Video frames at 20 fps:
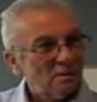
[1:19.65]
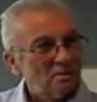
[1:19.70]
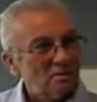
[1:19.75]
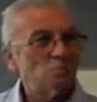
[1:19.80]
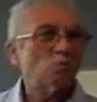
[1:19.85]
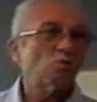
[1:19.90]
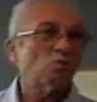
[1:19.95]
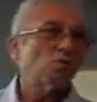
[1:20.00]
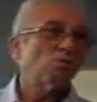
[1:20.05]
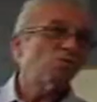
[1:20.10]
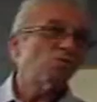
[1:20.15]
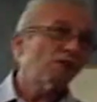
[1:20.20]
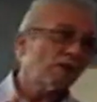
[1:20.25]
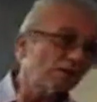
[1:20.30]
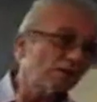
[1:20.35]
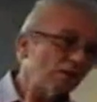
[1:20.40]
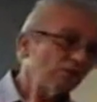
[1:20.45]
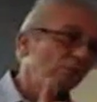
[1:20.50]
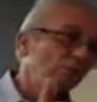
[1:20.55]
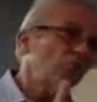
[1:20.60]
The more
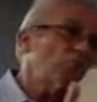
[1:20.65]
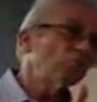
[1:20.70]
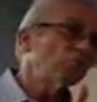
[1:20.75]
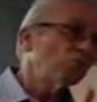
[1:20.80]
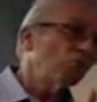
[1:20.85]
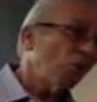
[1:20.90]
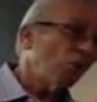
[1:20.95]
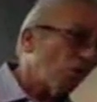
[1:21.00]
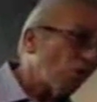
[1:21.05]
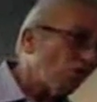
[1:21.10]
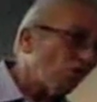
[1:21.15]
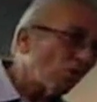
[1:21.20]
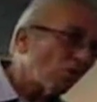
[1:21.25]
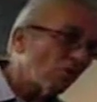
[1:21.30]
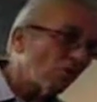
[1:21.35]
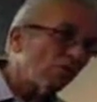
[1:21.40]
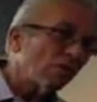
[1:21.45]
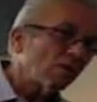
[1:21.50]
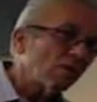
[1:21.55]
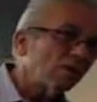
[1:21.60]
effective that you
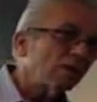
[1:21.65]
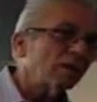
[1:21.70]
are